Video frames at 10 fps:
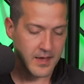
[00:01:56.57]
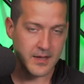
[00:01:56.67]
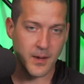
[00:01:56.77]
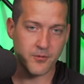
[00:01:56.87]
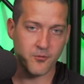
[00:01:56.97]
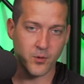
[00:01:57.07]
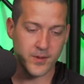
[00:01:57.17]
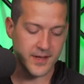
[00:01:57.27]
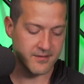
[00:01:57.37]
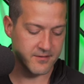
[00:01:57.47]
Now, before
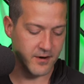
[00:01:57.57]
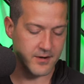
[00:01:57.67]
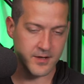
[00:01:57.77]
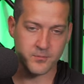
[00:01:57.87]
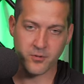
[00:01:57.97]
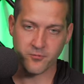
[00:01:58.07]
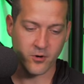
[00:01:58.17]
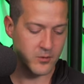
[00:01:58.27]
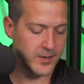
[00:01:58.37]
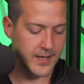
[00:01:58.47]
we get started,
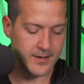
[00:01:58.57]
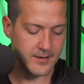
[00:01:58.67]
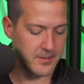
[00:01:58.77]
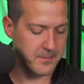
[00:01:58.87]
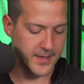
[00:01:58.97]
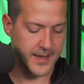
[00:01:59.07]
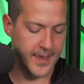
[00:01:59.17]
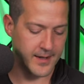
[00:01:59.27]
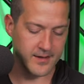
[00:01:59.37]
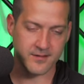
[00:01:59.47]
before we get into the
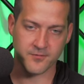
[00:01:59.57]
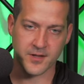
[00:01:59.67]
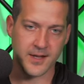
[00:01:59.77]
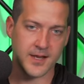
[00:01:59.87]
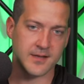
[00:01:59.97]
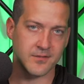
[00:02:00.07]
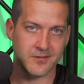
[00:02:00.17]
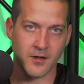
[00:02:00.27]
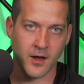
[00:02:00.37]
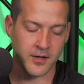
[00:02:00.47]
mechanics of connecting
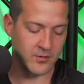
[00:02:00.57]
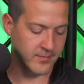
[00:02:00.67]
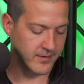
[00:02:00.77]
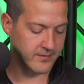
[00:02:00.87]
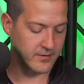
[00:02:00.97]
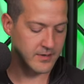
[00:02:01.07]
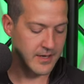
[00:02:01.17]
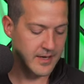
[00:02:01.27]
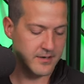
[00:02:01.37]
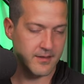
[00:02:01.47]
this audio mixer
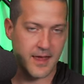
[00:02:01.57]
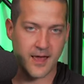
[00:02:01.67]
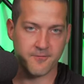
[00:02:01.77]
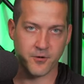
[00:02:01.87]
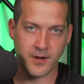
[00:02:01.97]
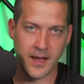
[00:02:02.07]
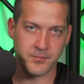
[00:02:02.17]
to the headphone